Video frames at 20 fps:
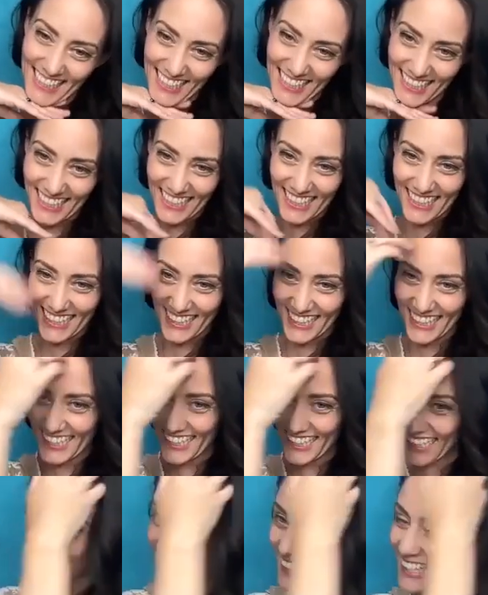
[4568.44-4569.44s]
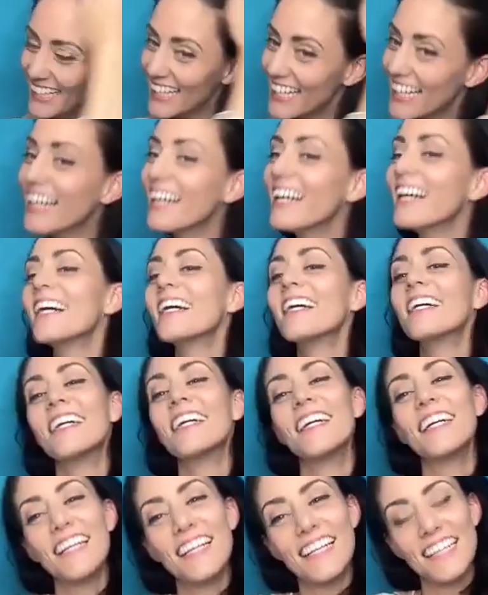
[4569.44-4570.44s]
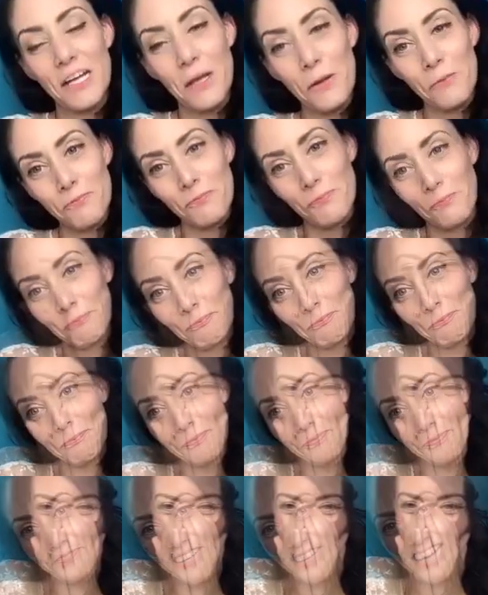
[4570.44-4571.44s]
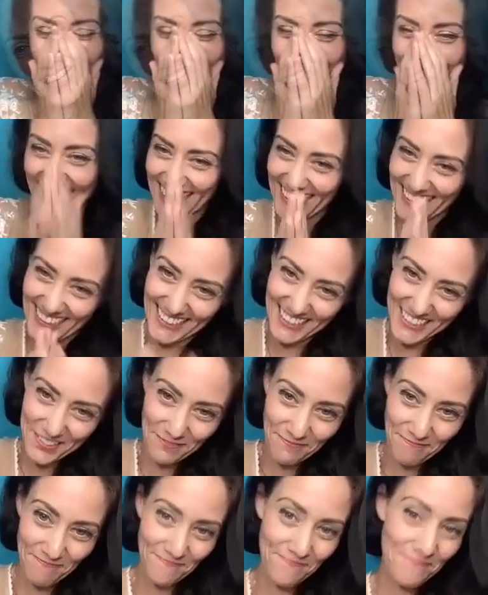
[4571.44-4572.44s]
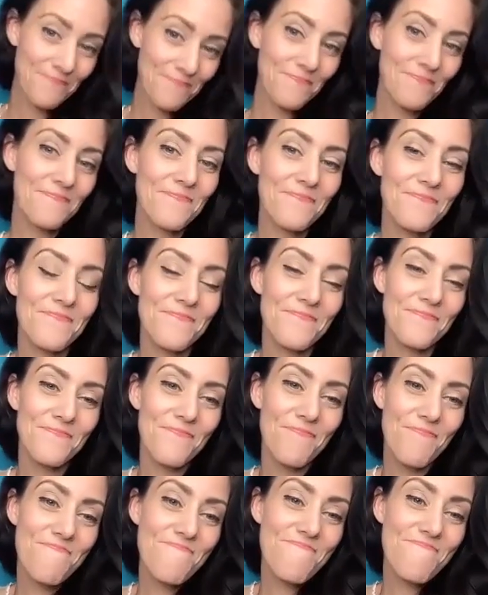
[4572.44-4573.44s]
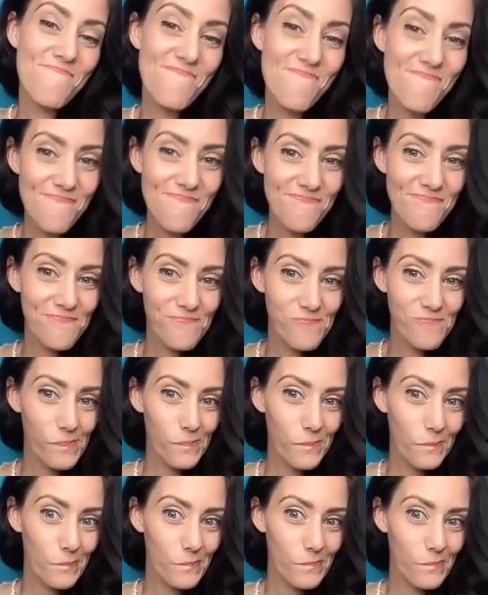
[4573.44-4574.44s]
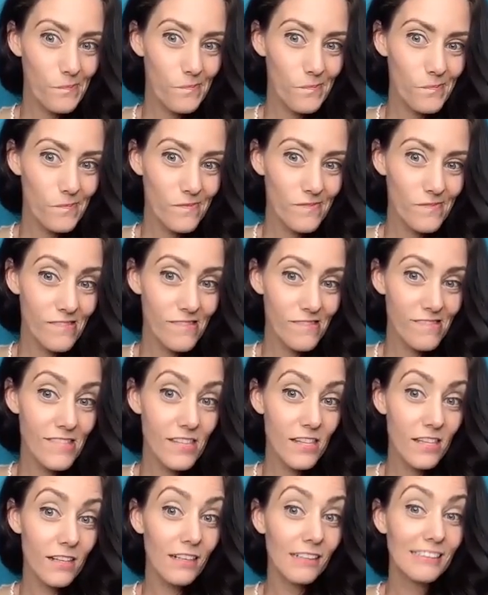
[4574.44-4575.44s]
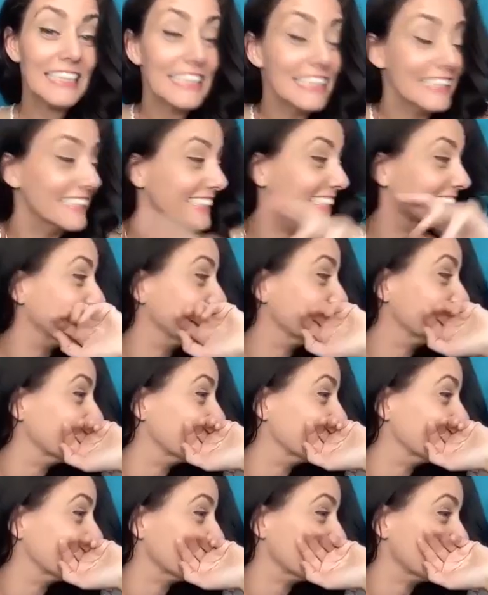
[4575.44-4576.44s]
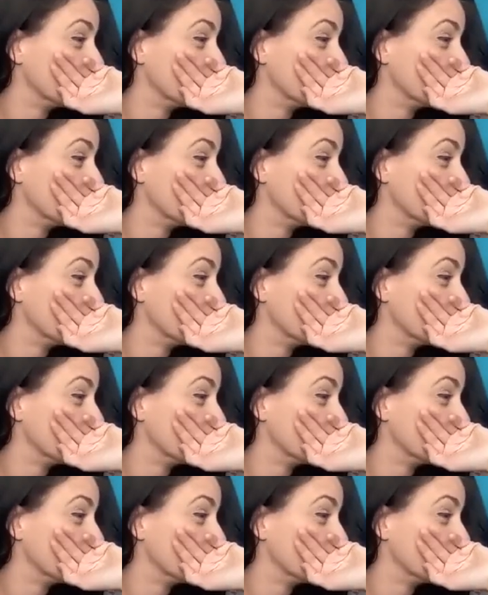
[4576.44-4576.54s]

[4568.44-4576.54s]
Yeah, yeah, yeah, yeah. I, I, I thought that this is, we're going to keep this as serious as possible, but no.